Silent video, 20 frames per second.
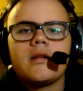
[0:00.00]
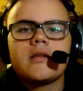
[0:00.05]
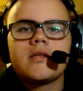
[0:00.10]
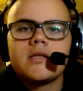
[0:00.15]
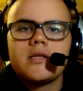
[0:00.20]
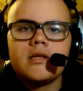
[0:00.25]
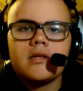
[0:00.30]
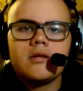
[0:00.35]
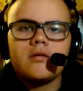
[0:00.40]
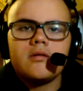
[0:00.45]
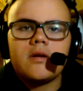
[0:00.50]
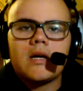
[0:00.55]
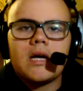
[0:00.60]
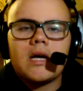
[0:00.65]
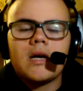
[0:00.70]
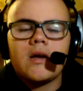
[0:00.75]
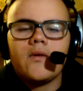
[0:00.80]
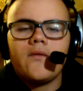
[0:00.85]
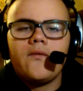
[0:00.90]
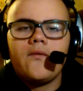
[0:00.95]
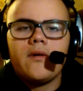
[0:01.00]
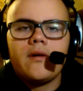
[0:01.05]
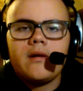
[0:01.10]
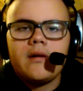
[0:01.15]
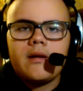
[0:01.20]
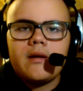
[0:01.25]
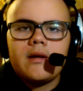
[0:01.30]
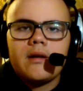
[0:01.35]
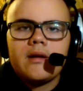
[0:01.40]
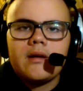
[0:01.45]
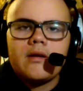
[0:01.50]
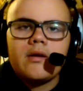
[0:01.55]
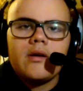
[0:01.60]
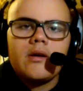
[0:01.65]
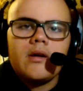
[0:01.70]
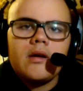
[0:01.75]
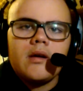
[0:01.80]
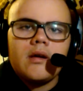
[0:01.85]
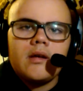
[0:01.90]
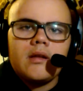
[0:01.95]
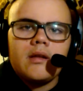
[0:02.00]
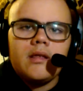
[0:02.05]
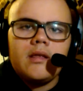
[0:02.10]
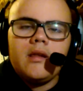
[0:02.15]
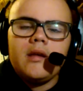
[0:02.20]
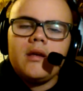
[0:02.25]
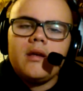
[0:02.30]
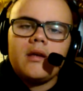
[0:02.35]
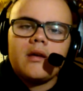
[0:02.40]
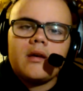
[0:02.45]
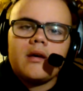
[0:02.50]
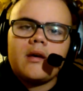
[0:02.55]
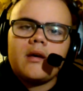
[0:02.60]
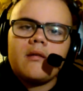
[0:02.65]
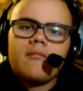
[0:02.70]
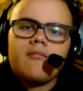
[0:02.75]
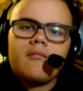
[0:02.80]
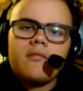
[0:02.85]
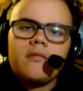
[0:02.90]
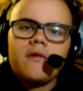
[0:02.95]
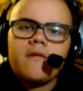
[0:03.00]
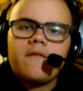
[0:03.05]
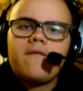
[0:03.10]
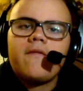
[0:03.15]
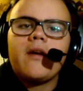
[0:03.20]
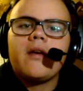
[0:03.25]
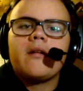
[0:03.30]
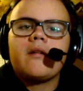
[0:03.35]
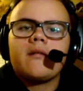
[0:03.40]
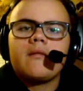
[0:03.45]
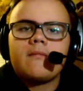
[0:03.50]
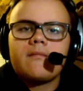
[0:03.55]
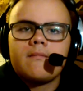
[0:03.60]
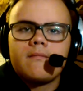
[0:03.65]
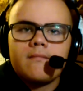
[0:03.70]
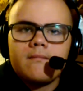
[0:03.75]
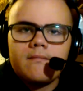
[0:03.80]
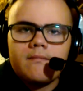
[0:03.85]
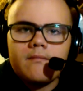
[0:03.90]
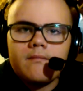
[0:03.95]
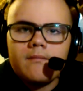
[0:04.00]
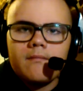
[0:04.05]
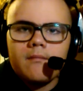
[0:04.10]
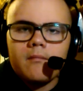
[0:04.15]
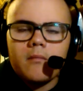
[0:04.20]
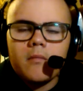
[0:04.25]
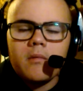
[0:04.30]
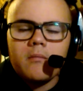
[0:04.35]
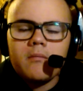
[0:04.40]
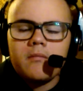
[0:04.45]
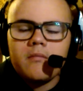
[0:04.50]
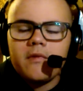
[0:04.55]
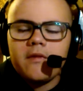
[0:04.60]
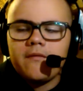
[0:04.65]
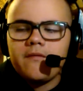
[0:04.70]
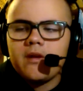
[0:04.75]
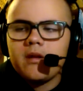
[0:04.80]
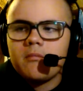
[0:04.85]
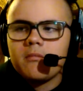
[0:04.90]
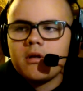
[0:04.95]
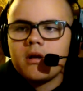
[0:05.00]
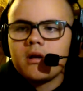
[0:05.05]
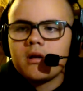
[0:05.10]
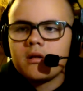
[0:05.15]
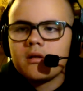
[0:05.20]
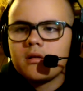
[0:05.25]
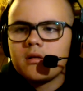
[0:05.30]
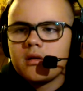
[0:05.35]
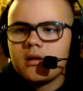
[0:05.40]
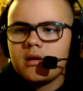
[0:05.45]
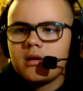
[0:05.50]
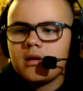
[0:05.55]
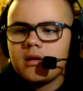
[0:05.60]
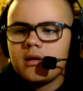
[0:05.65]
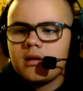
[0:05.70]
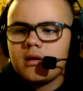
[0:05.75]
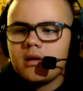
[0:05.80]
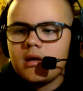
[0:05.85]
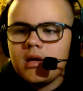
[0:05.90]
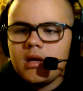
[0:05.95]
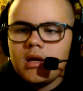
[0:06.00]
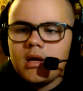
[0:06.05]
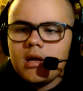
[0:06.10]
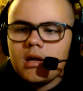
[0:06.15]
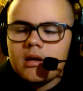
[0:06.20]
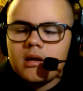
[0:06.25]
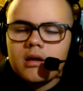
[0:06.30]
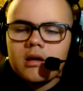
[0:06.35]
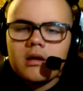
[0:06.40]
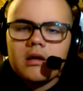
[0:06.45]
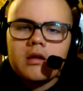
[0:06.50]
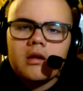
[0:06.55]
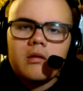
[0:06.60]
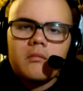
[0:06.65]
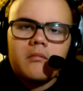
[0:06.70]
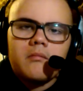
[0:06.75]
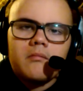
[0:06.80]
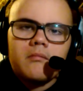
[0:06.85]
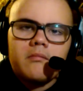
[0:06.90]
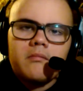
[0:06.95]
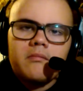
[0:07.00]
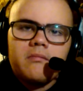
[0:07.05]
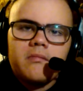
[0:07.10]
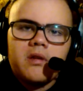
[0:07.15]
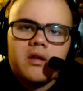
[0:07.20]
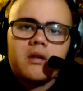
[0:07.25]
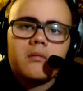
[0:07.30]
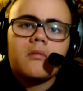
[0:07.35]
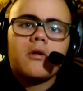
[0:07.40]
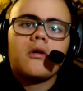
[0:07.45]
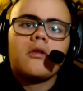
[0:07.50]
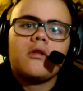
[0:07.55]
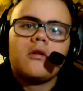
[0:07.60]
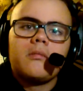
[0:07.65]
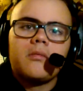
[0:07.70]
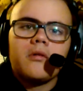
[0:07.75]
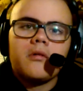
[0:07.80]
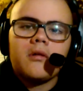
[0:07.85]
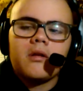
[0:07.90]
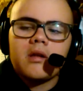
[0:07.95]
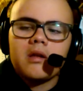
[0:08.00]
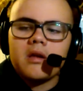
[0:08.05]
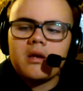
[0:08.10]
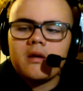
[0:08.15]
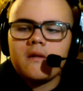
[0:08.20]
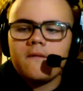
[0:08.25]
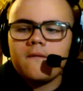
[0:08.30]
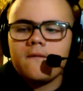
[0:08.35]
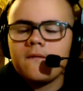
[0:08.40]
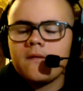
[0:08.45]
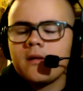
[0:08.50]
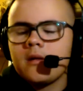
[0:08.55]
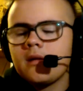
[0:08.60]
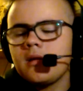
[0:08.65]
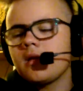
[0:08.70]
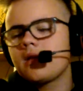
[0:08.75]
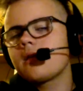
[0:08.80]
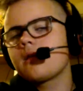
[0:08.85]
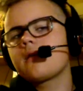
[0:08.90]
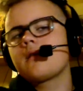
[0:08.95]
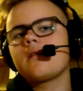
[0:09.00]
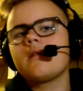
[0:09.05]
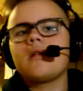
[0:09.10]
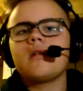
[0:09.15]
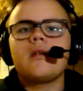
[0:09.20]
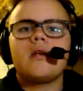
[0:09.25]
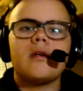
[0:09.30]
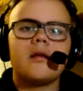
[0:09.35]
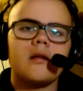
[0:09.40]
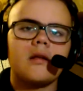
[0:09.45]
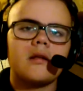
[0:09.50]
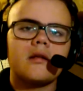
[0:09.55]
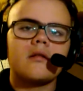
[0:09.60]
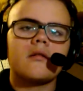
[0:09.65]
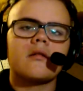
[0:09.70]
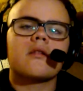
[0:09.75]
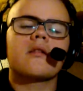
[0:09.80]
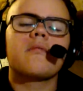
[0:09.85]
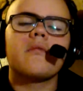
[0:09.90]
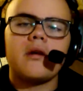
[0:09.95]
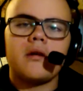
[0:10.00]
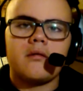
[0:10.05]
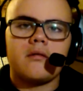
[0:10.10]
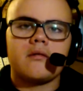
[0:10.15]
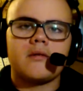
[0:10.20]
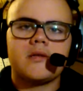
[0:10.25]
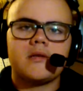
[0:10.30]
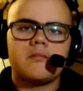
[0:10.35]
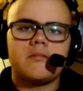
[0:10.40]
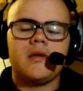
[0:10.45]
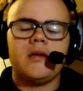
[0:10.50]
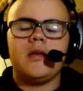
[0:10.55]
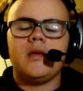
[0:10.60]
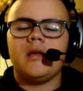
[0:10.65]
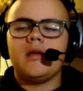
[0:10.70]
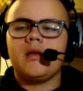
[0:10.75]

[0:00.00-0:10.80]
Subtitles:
to have the fin model like some smaller boys have. It looks better to be